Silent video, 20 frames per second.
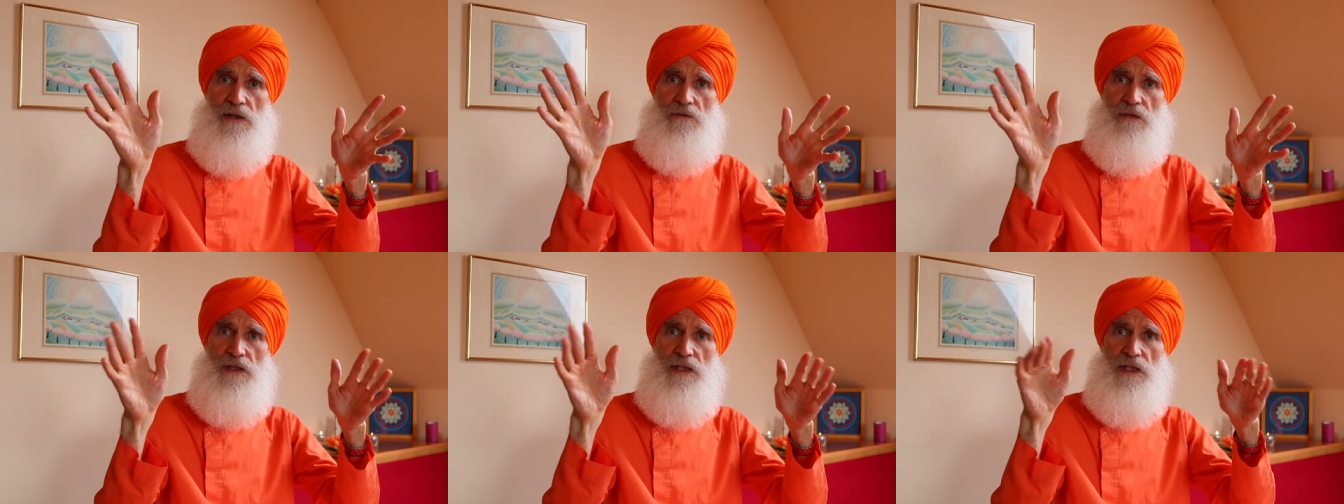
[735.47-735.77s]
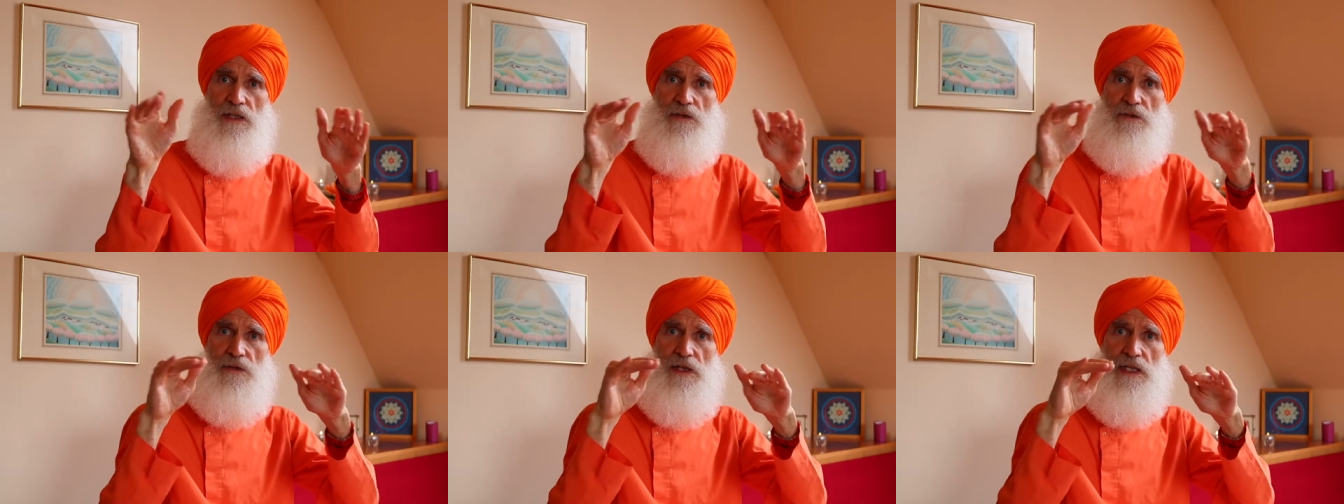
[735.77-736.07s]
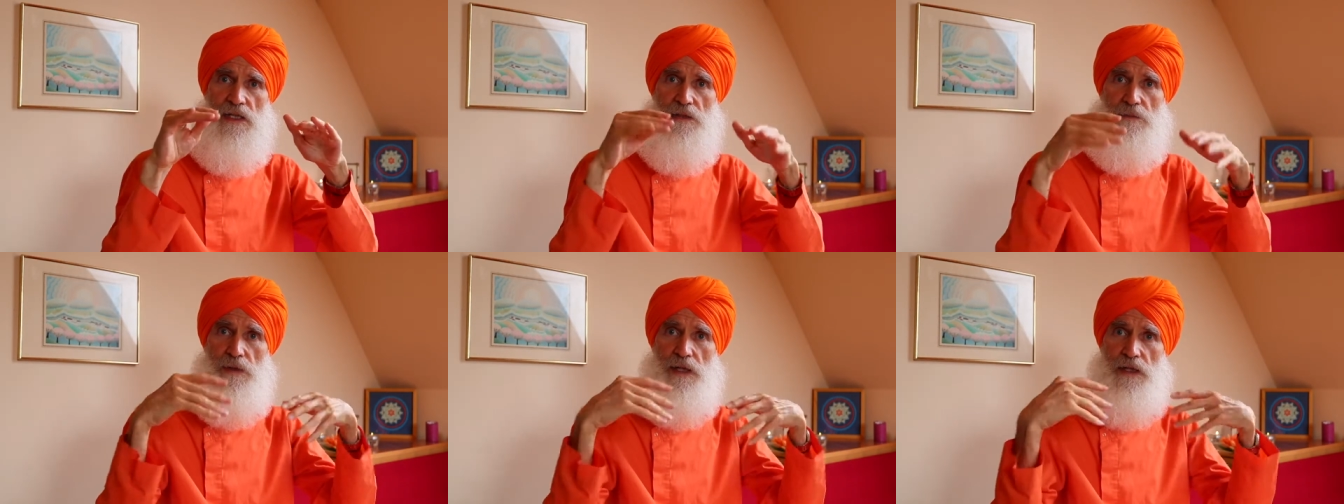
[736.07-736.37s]
everything
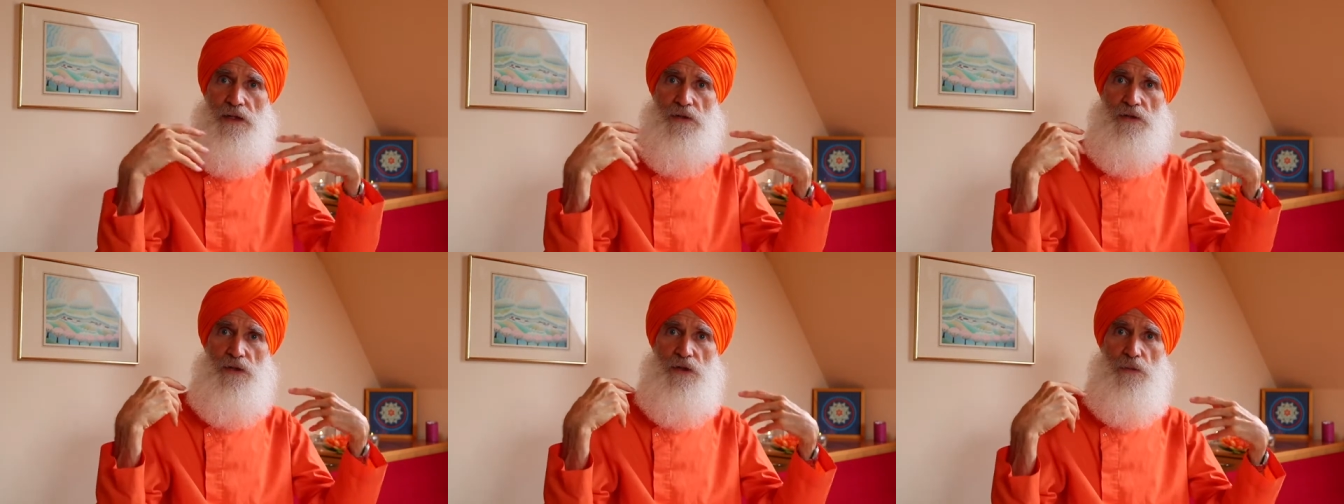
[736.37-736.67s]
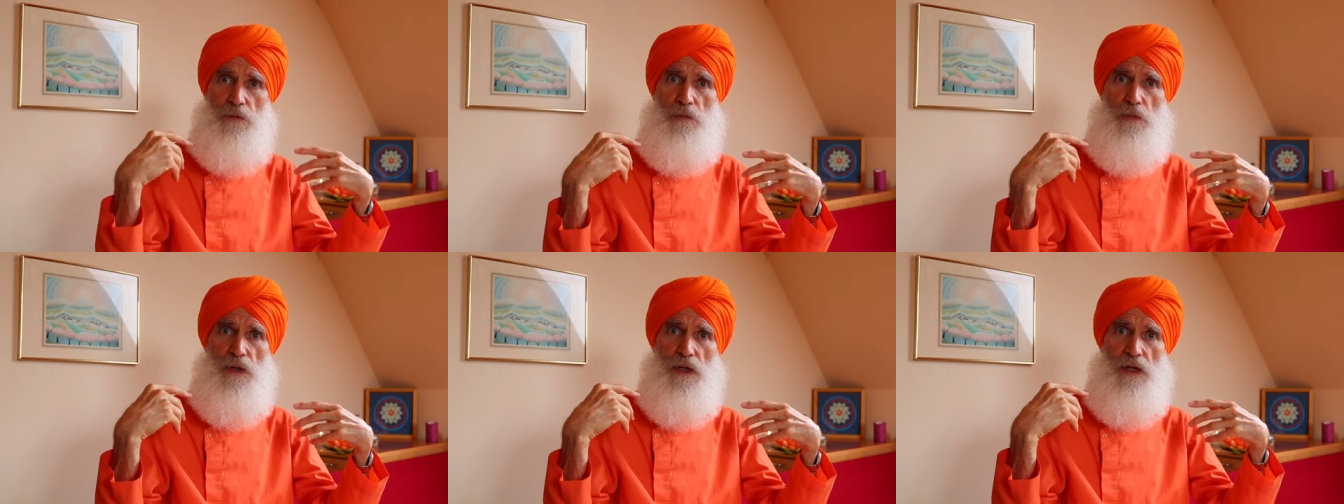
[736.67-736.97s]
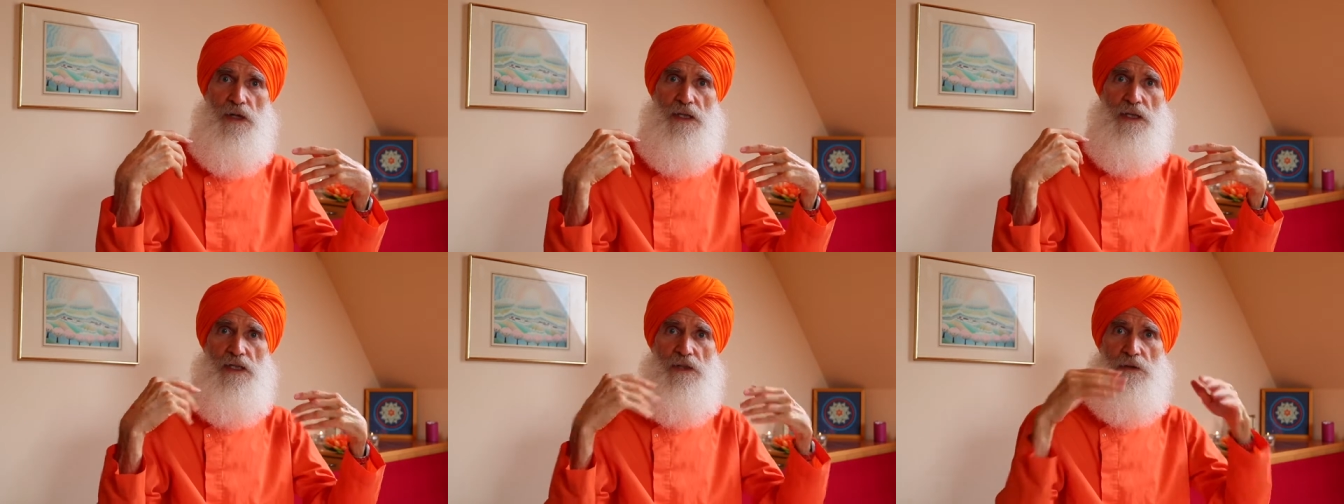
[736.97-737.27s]
transparent, your
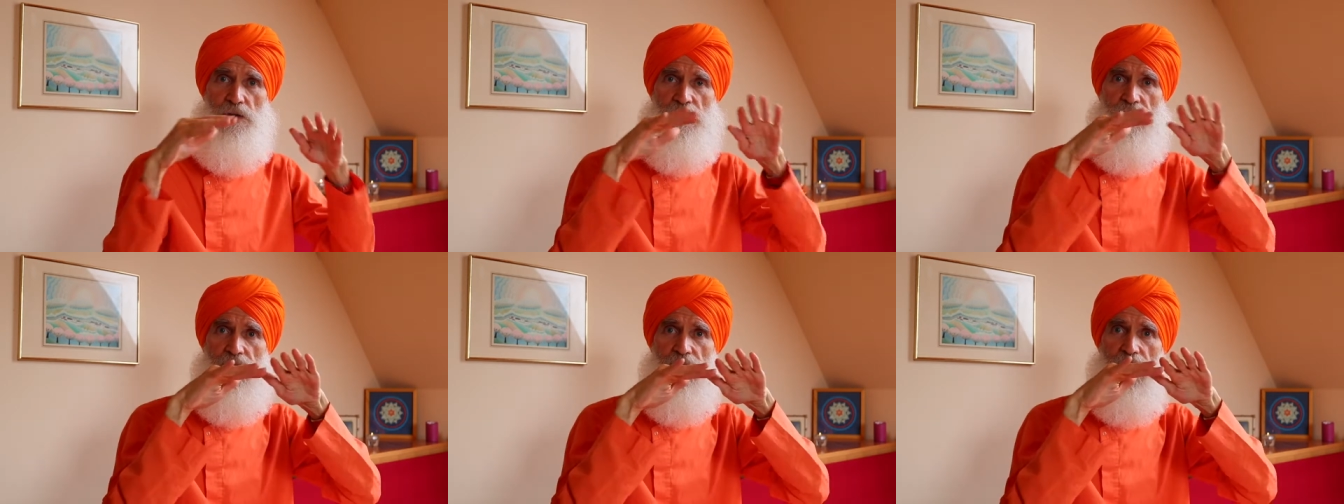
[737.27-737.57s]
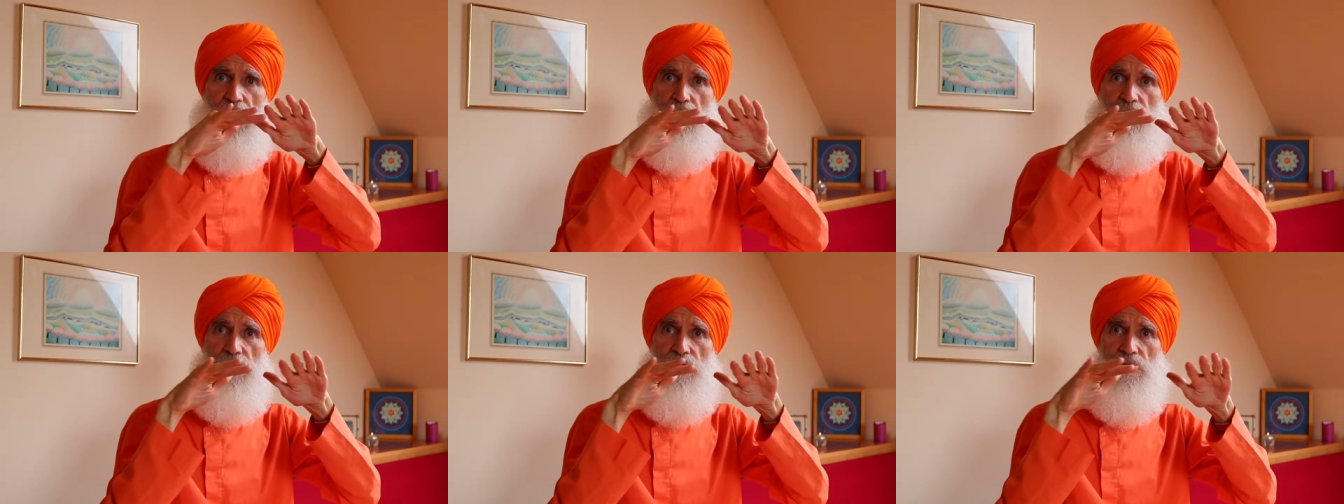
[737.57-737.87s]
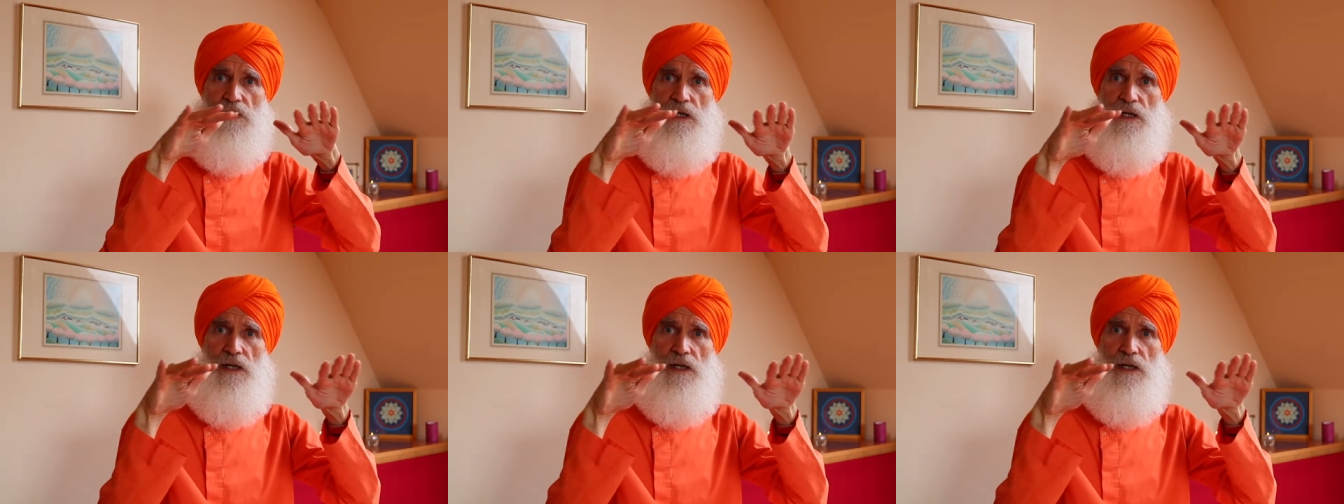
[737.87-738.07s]
body, yourself,